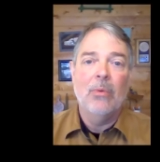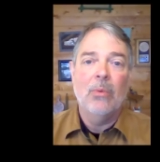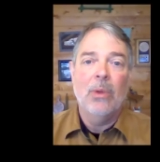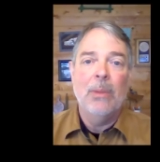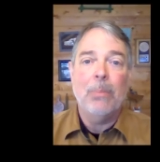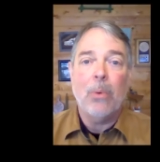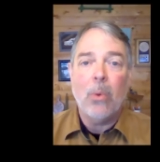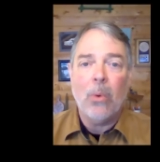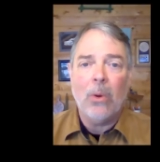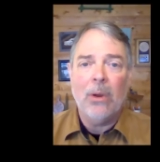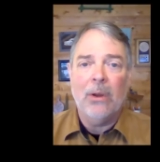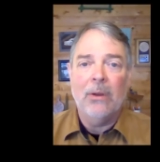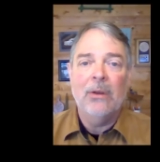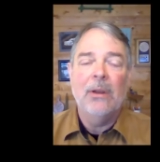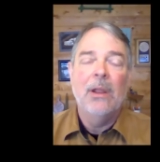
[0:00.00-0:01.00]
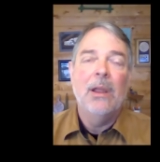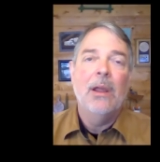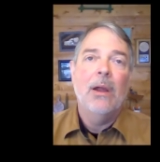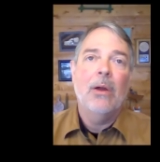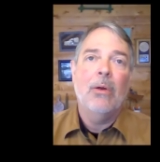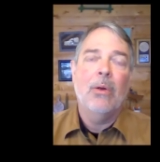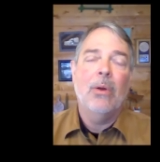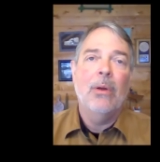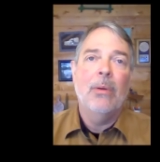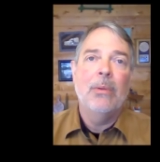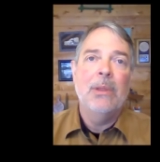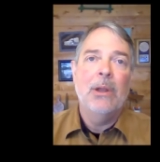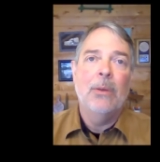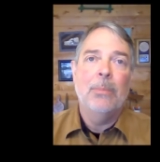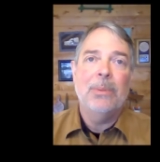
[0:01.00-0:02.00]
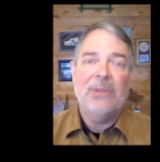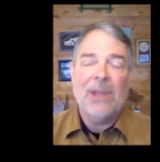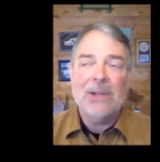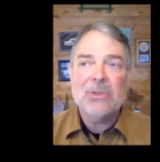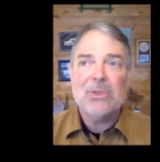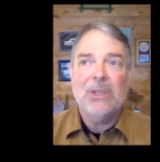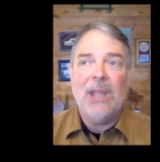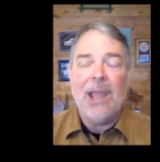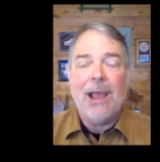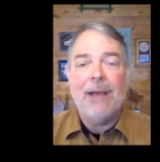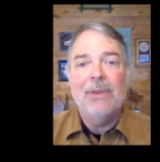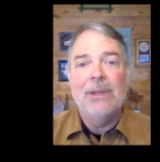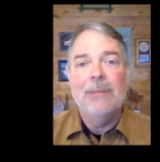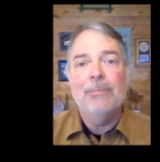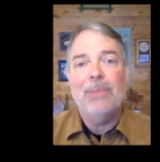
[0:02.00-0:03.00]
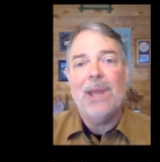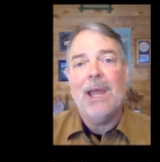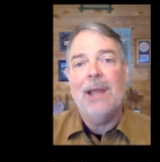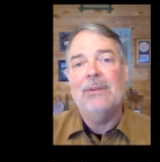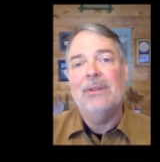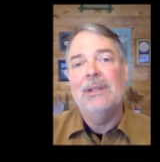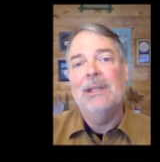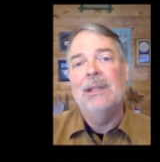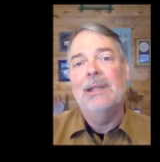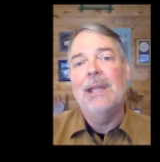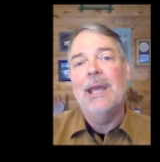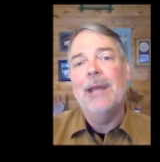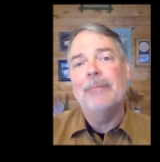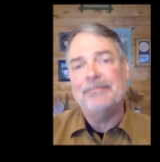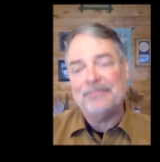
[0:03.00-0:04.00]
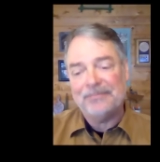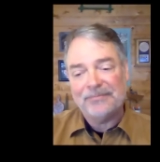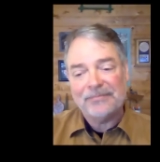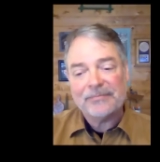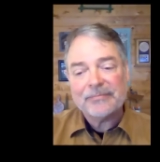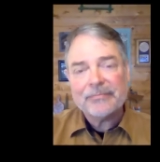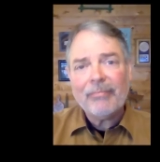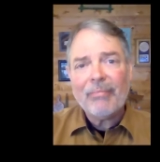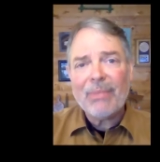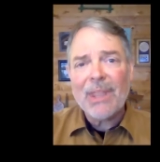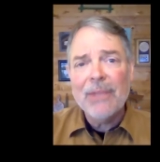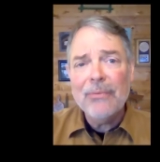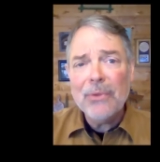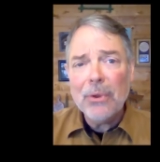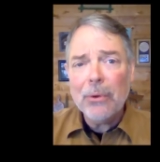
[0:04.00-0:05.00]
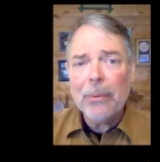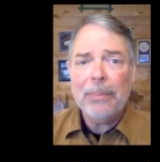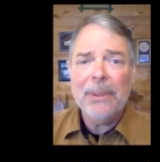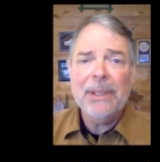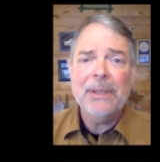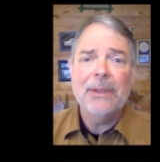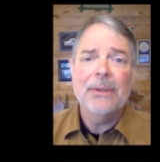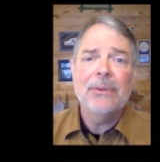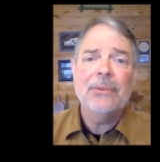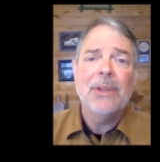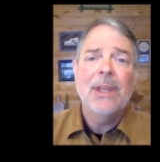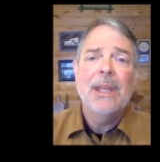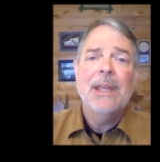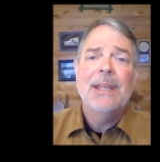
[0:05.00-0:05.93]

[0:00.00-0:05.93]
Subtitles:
important, or potentially have an impact, in that if Europeans